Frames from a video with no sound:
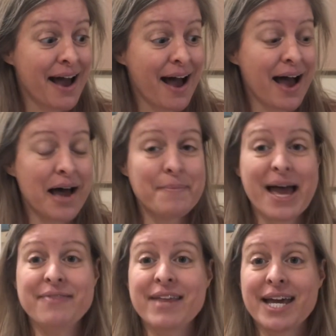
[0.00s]

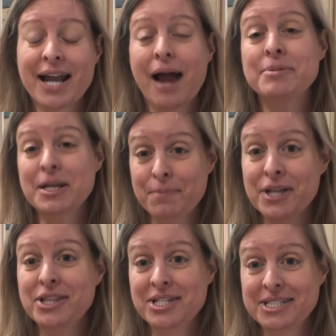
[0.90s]
and then I'm going to
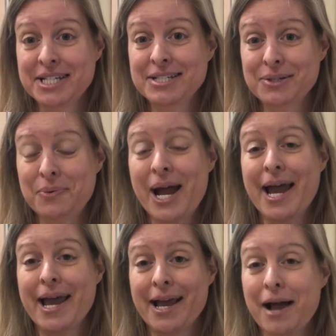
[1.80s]
put these things
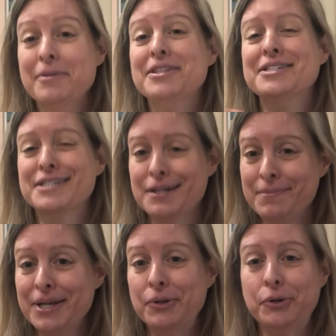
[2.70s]
away. This is going to
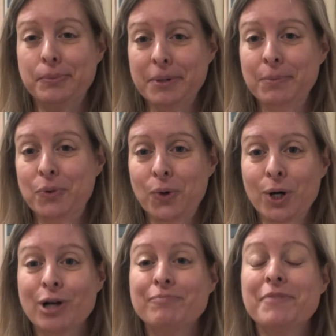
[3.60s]
be a little bit
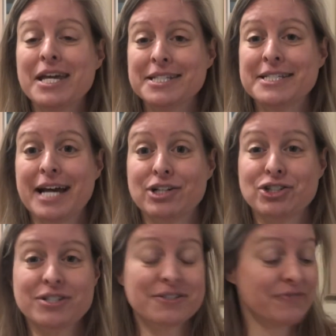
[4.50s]
more in
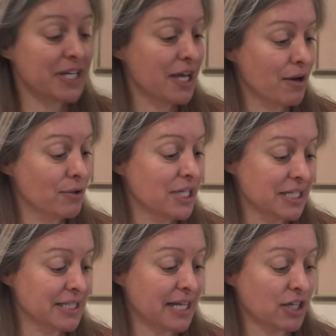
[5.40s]
sections, videoed
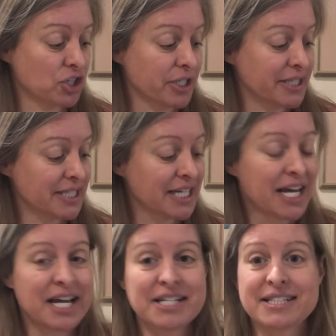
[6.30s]
in sections.
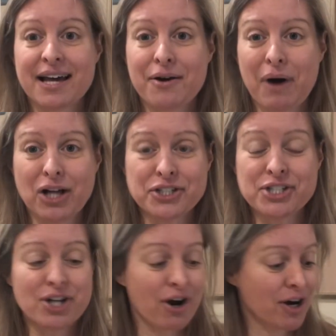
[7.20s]
So I'll
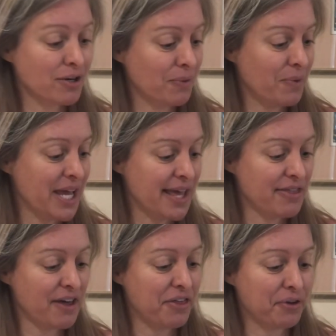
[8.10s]
start with
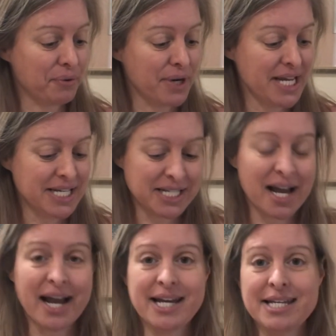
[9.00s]
3
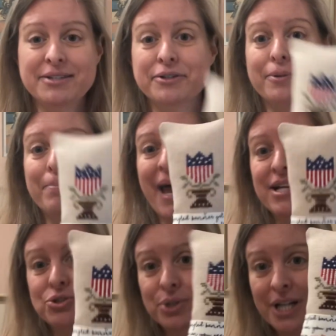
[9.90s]
tiny little
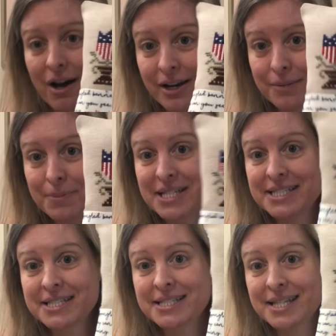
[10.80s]
patriotic
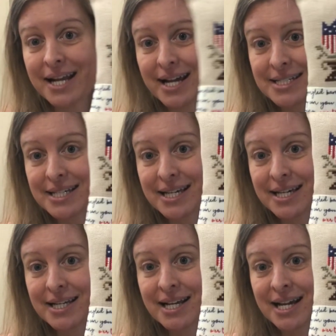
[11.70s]
pieces that I did.